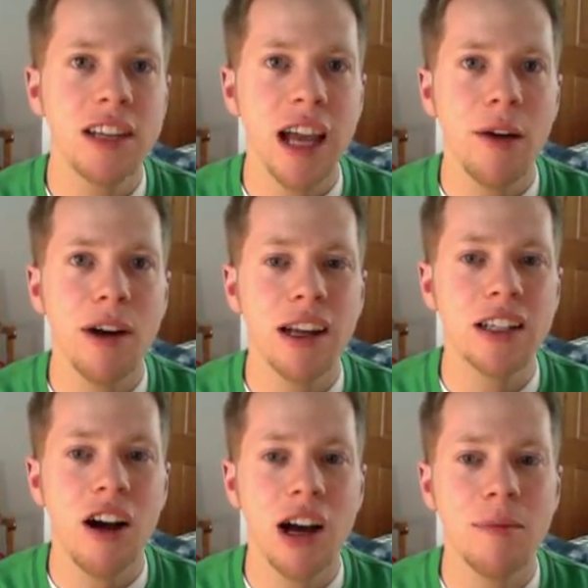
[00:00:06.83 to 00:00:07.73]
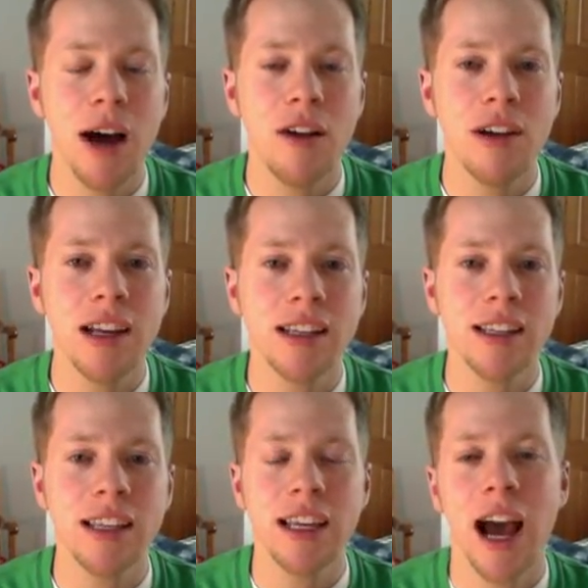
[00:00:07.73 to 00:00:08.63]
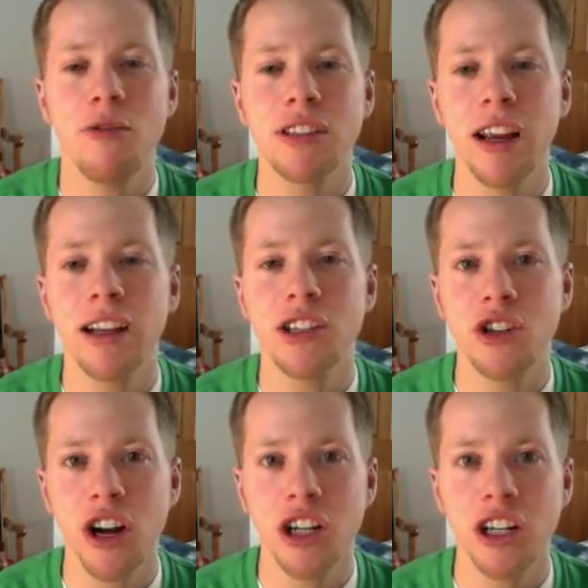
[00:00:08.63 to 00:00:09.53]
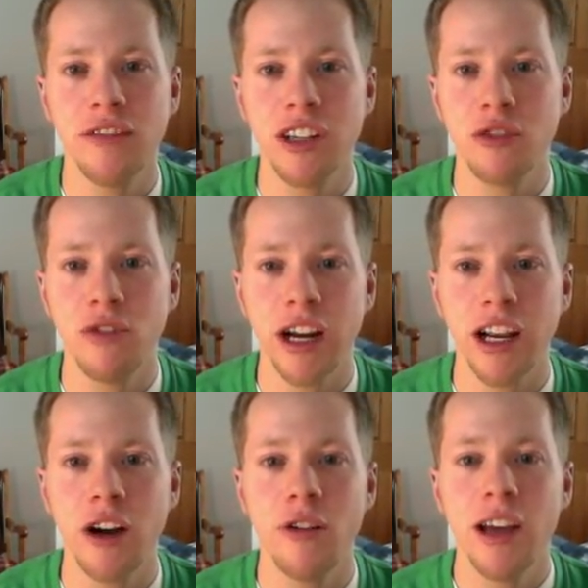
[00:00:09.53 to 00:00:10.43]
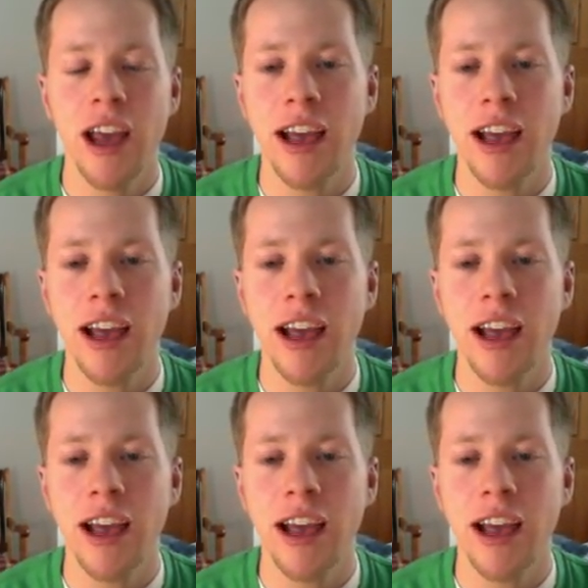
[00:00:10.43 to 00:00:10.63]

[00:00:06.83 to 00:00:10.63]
thing I want to talk about is the outside construction of this radio.